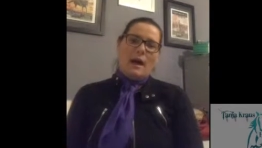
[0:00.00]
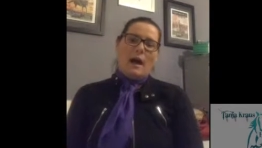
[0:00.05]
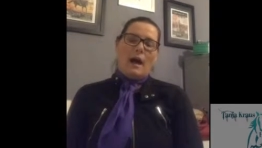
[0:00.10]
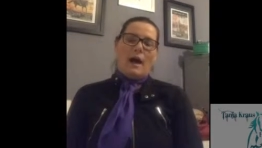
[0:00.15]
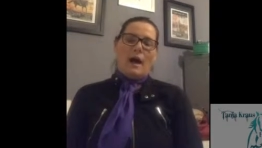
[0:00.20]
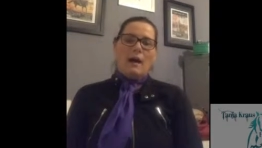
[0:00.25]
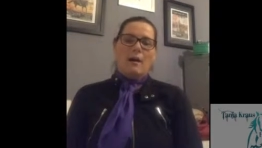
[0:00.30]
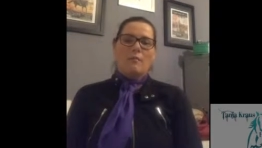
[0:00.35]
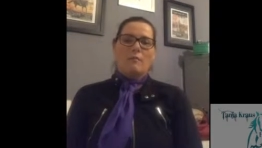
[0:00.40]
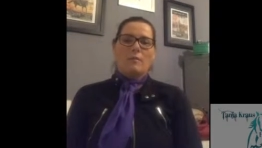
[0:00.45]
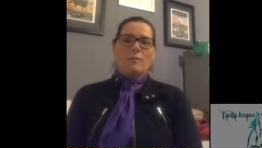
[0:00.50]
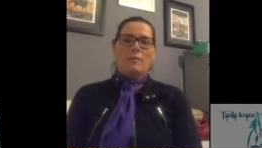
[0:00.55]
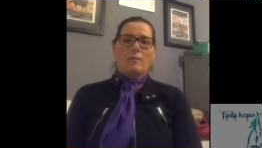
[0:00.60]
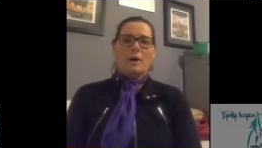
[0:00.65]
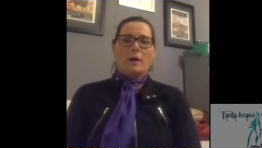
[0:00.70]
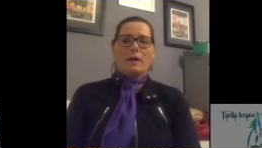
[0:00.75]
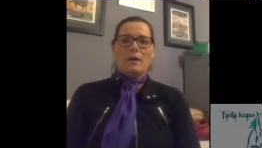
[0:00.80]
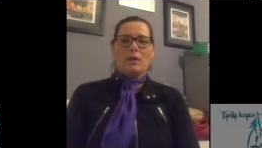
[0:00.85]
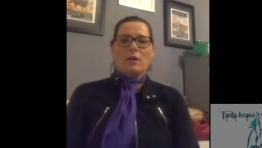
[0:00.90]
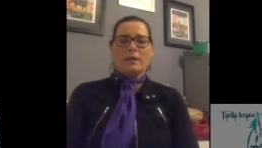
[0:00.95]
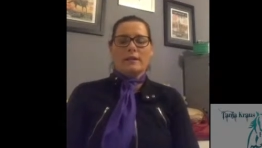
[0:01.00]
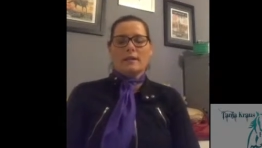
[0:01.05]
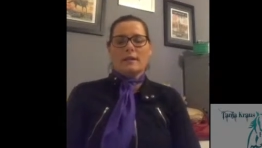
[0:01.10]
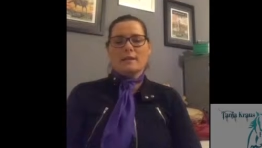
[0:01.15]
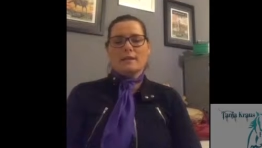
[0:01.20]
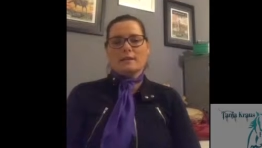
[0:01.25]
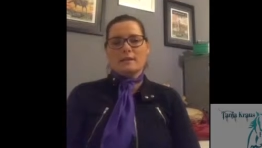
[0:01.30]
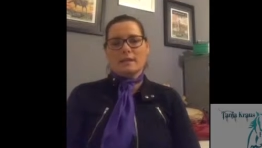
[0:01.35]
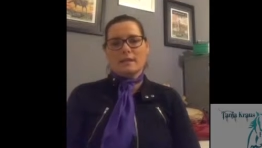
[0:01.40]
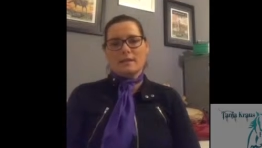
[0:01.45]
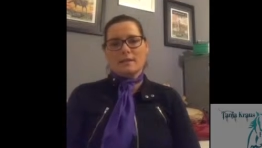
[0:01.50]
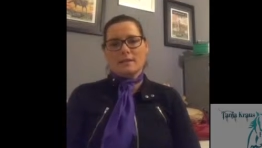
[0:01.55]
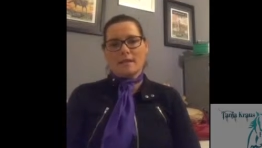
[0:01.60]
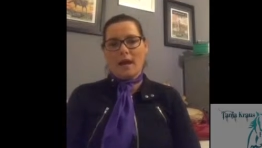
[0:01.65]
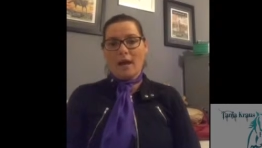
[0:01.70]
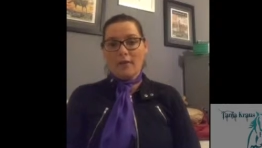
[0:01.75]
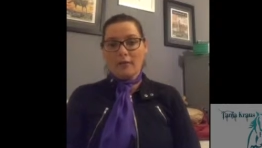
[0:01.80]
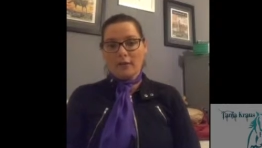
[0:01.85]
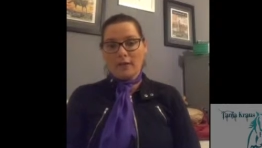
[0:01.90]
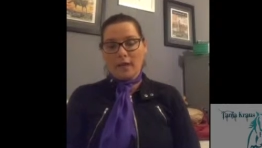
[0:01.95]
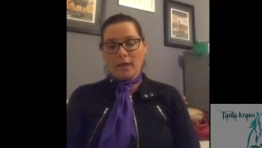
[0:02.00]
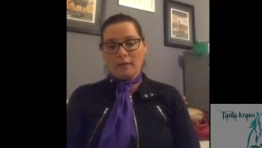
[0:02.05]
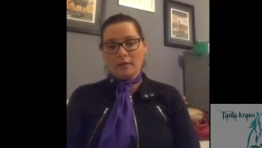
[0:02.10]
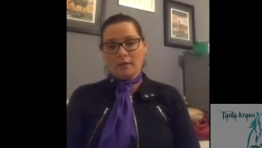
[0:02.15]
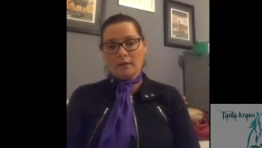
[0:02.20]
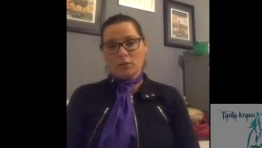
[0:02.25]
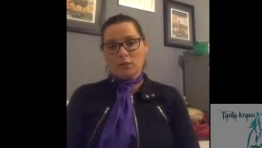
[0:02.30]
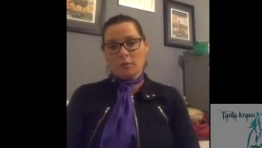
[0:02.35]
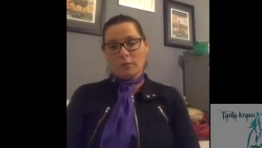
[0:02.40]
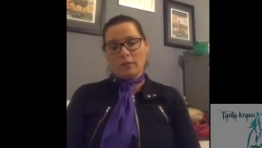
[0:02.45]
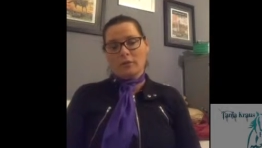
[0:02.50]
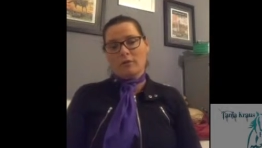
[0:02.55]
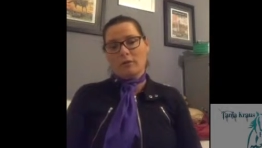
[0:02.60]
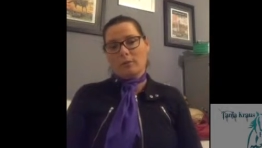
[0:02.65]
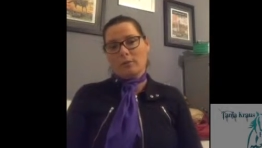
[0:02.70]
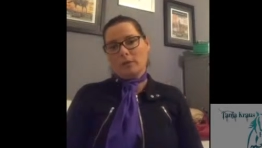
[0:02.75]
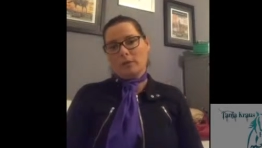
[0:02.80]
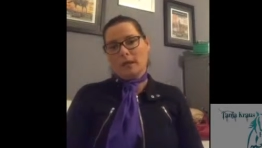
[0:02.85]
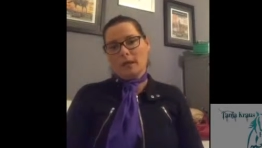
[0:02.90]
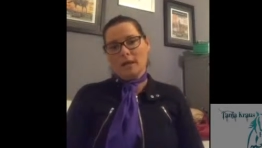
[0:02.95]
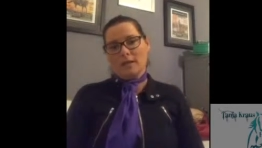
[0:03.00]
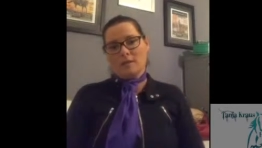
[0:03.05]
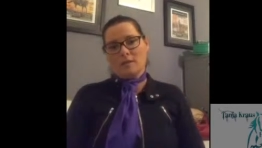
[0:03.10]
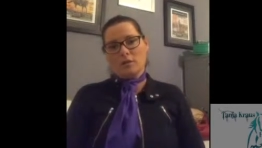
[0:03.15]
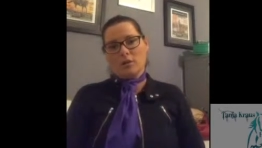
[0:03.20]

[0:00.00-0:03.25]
but I guess it's having a little bit of a plan.